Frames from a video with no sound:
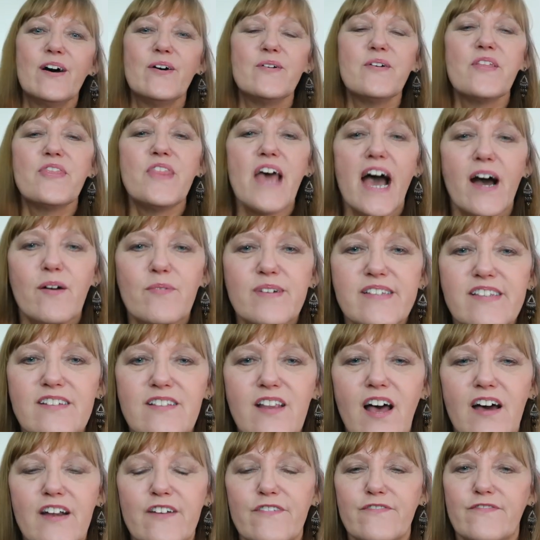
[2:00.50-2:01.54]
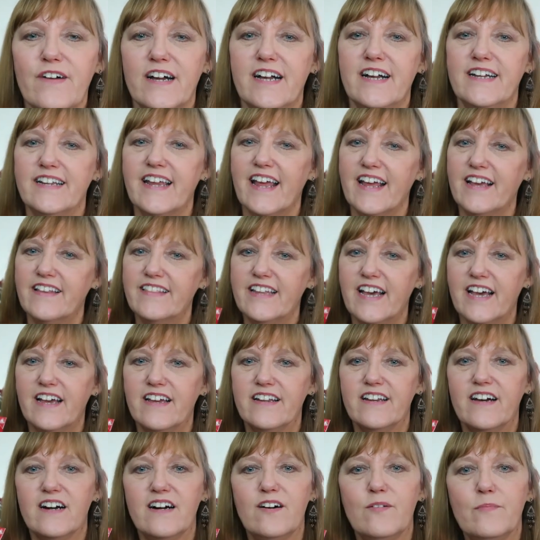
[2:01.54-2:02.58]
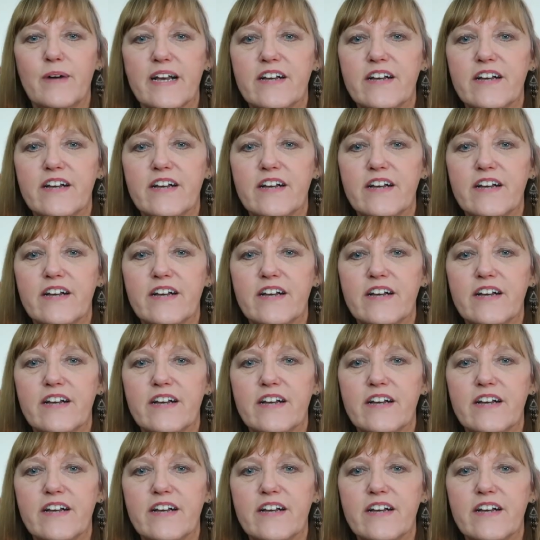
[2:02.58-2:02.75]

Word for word: so that was a lot of fun. And then, oh